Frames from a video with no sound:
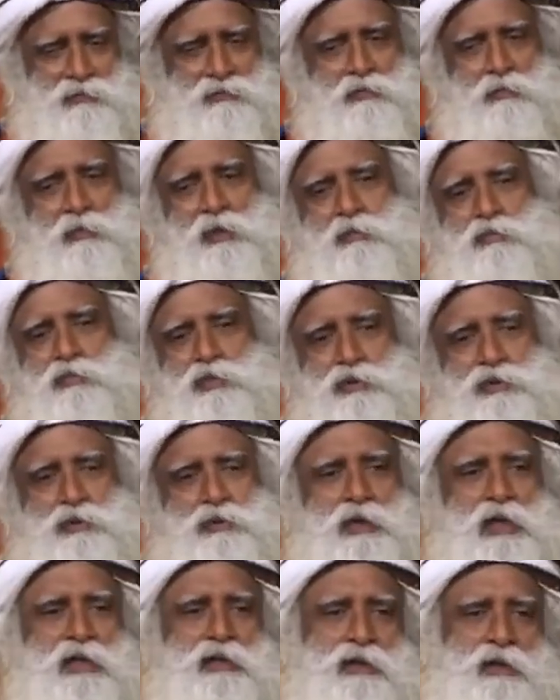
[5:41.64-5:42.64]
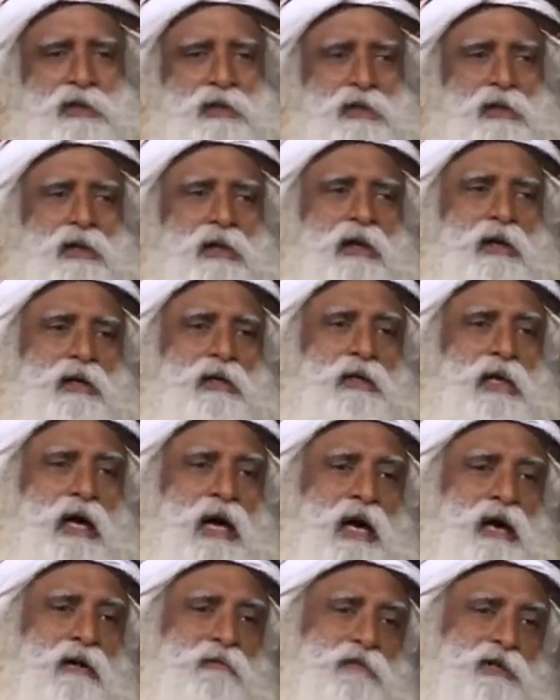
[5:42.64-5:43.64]
of women put together, the
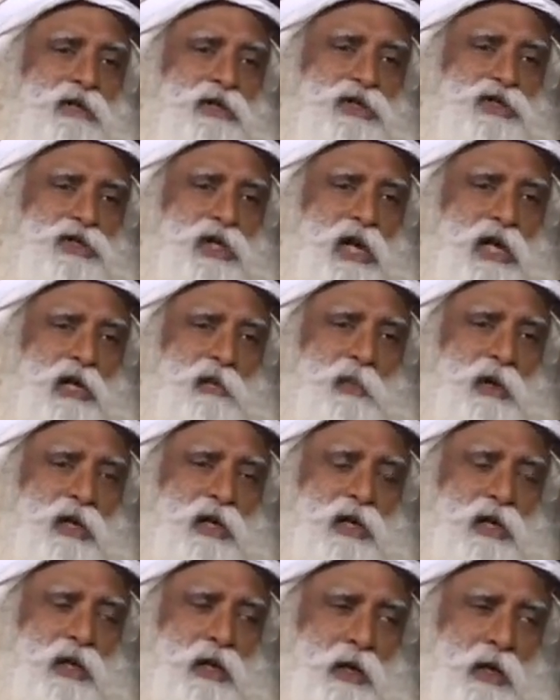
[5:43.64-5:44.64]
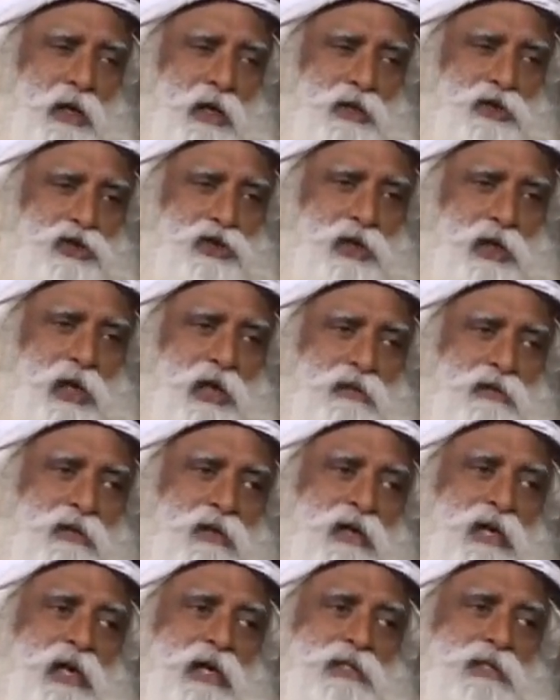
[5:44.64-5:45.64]
average childbearing age, I
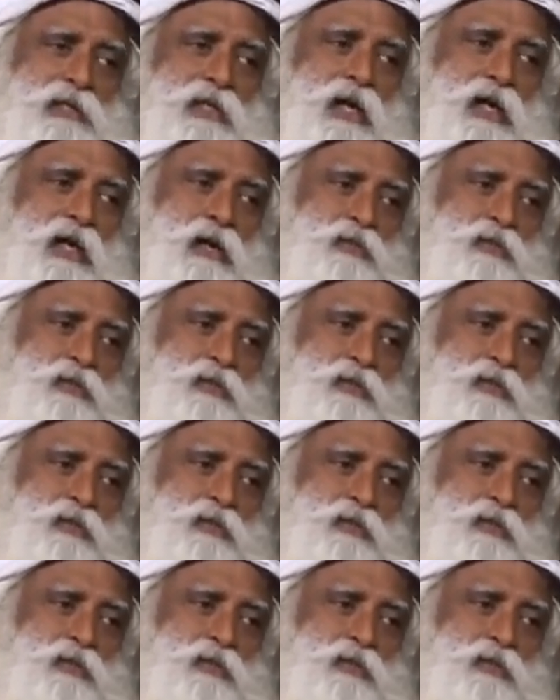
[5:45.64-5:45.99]
think, has gone